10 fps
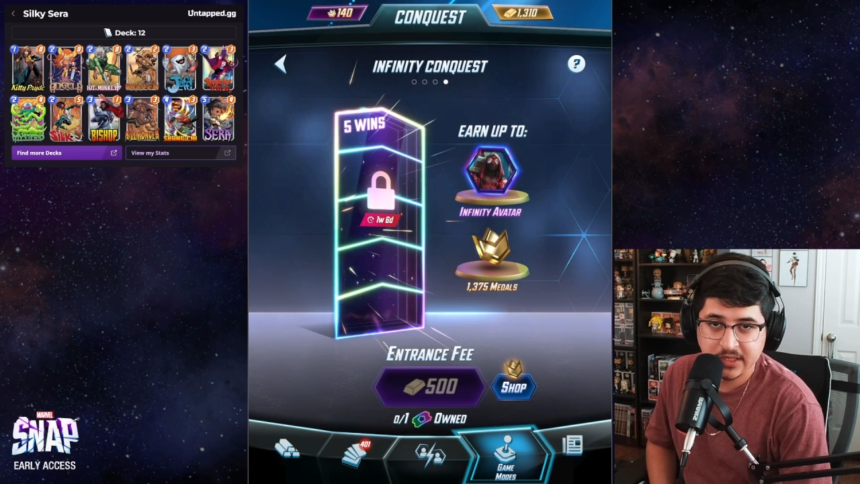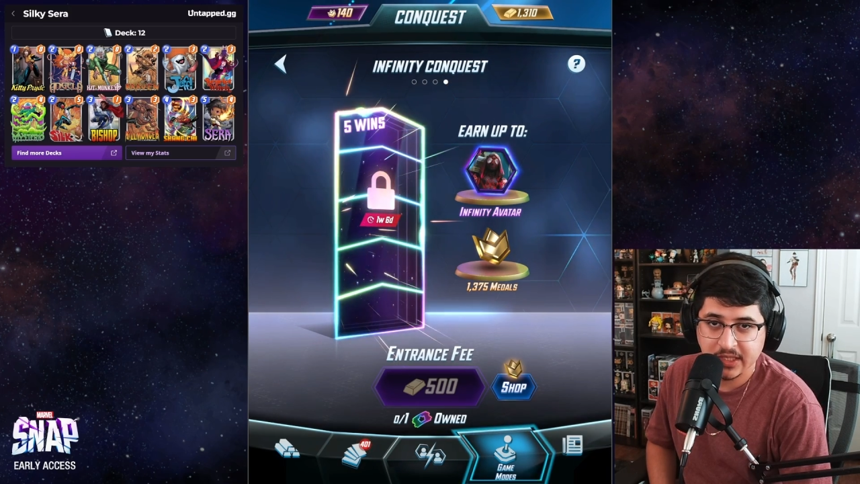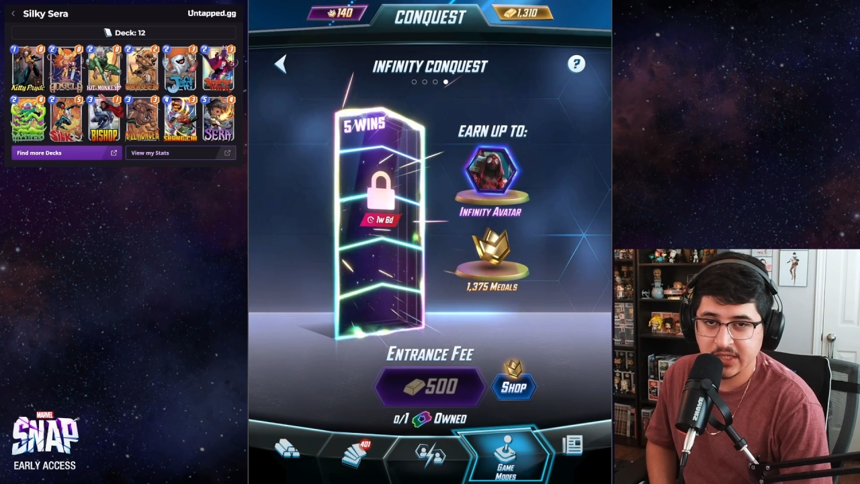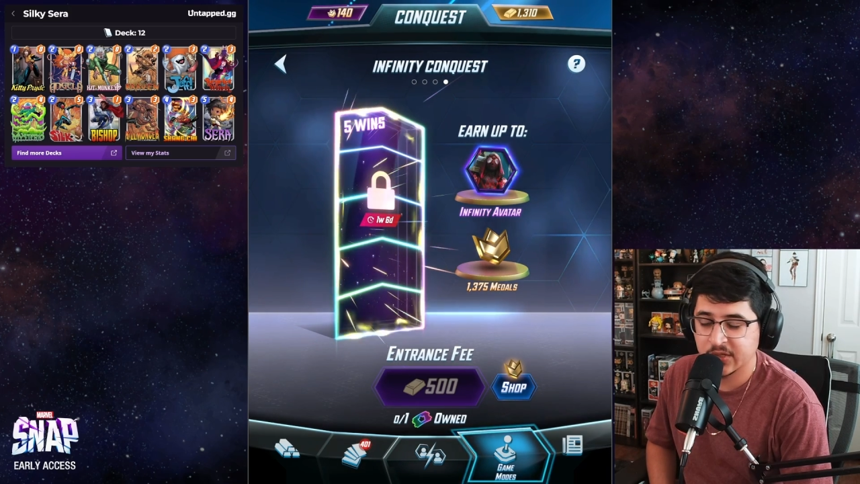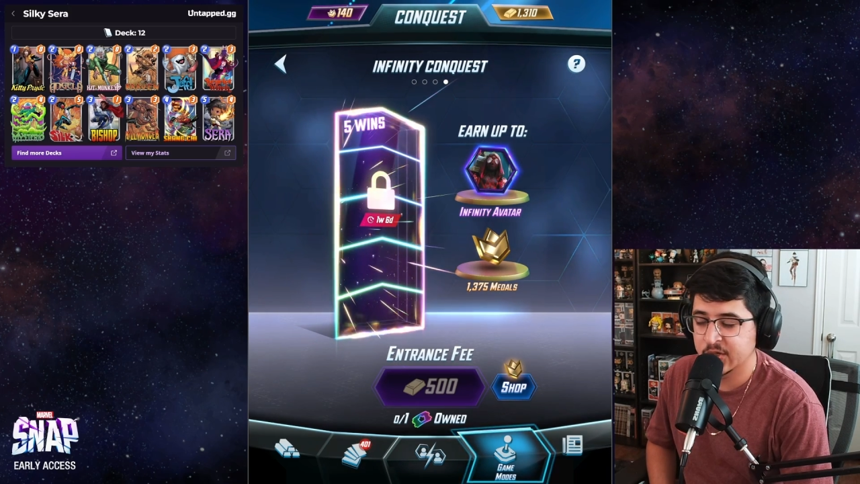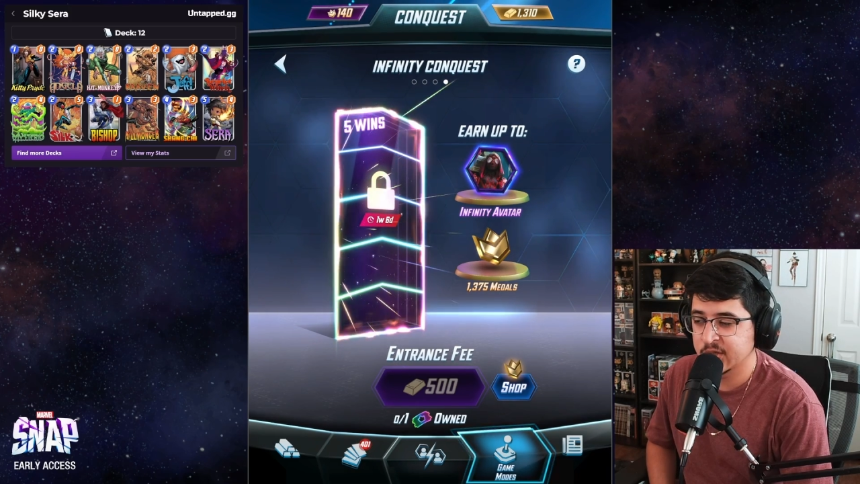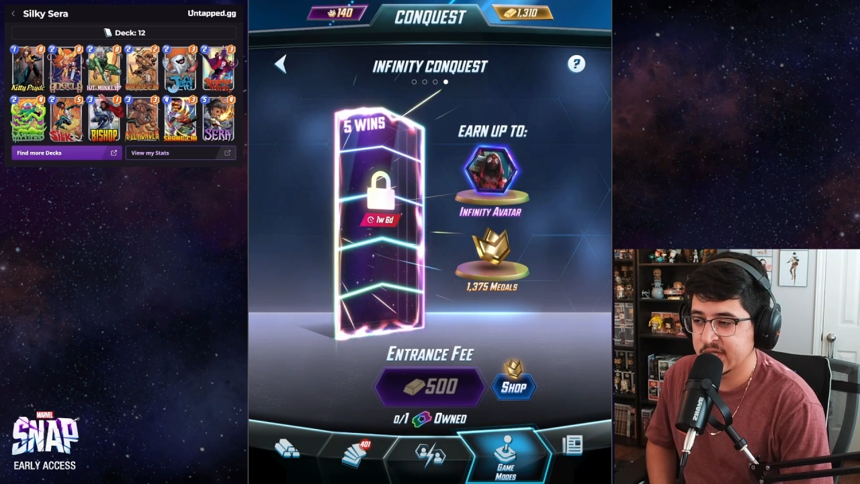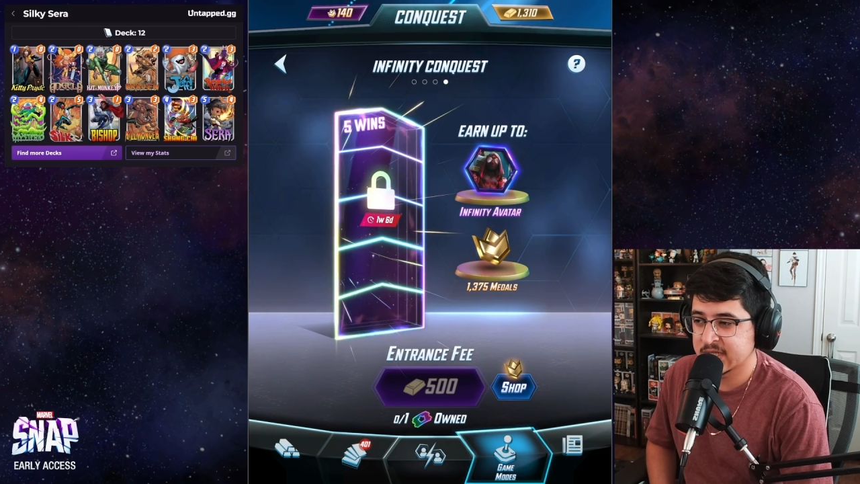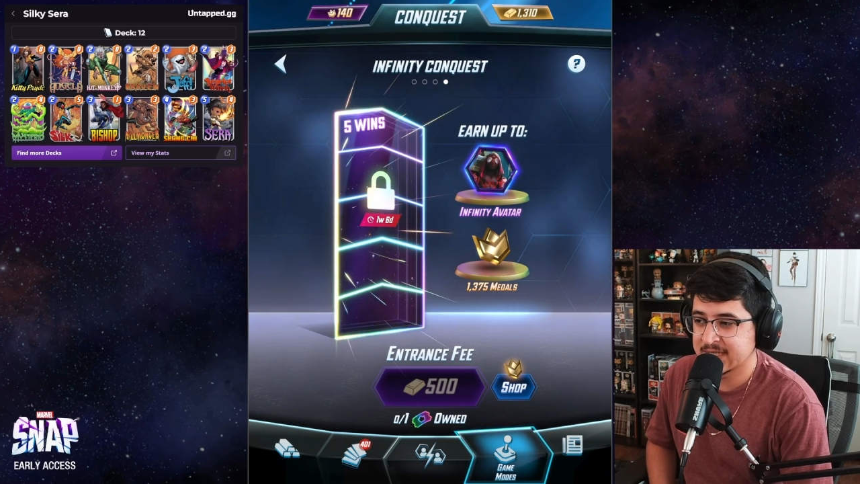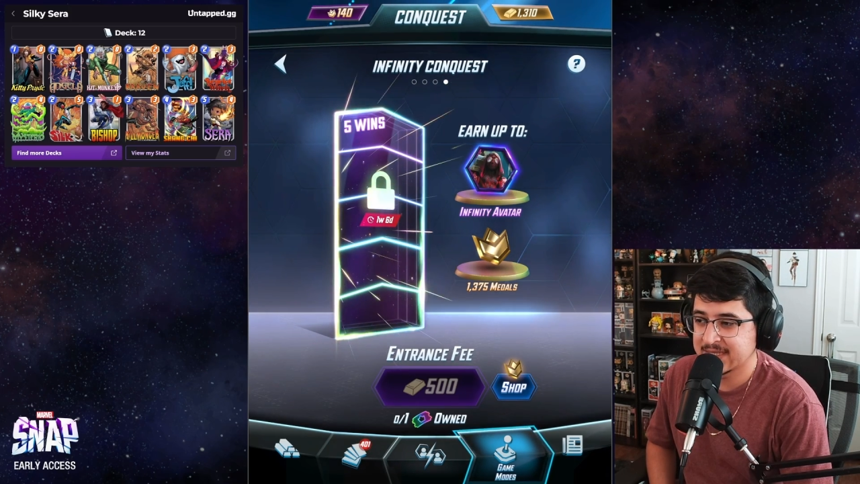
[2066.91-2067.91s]
early
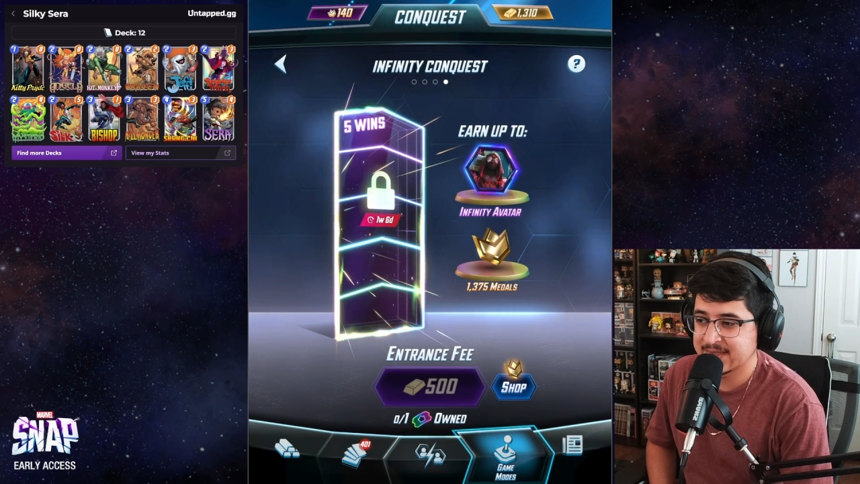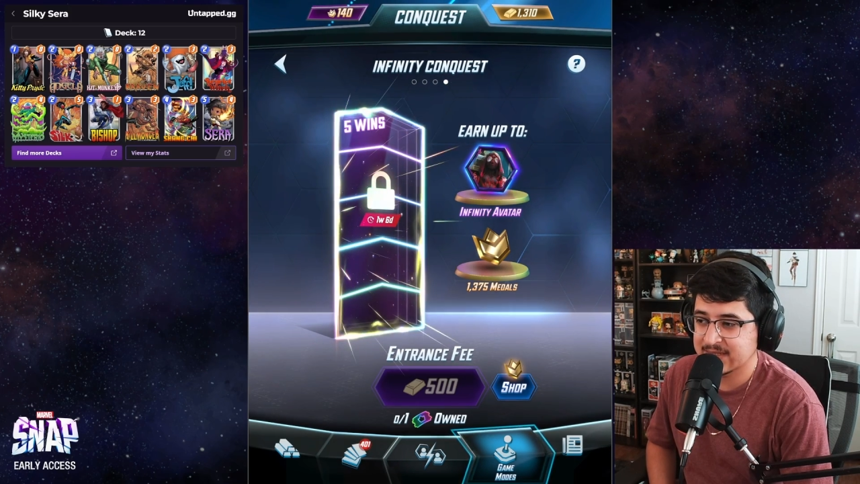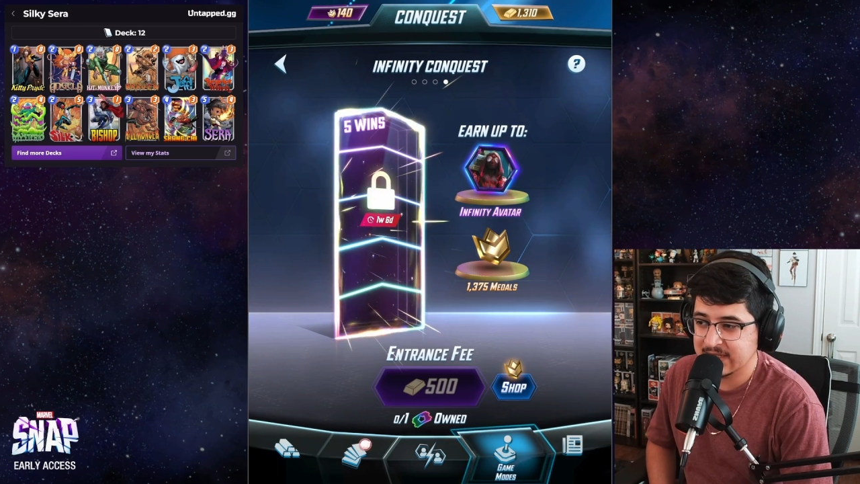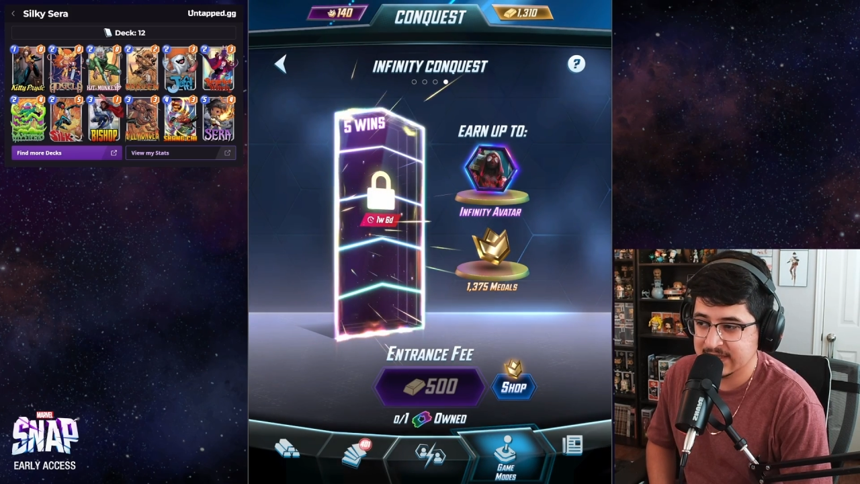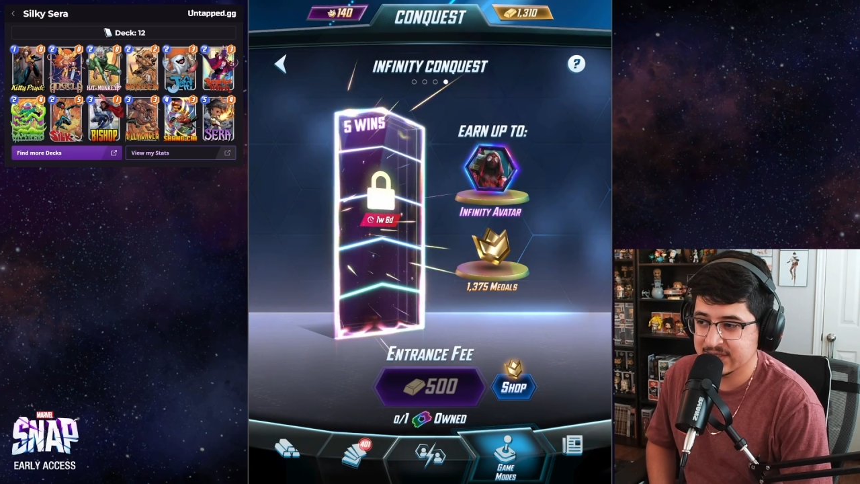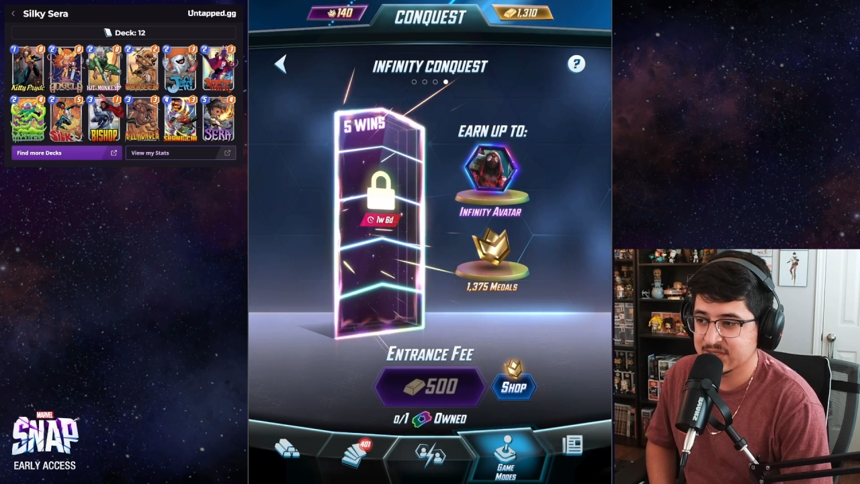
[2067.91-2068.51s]
on in the season.